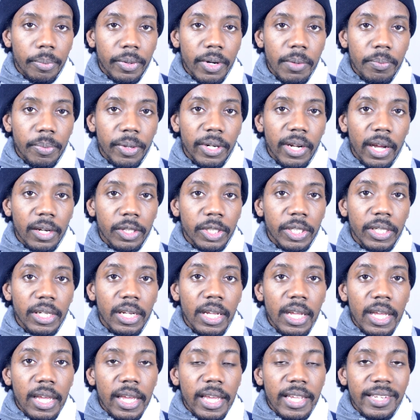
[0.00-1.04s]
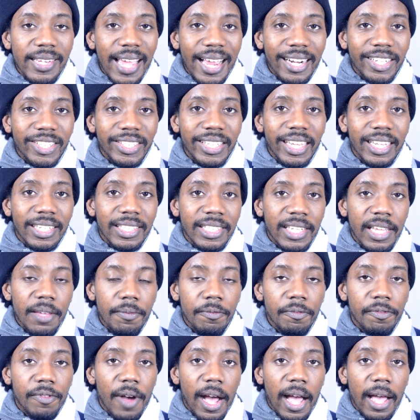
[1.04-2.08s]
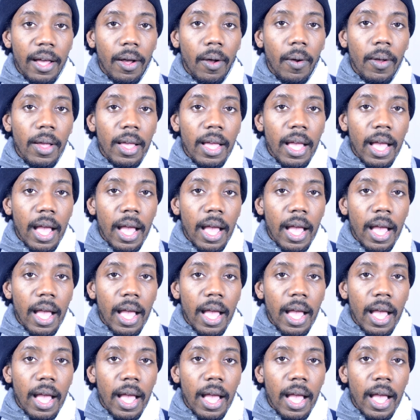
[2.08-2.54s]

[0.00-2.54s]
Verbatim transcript: print production is actually a TIFF file.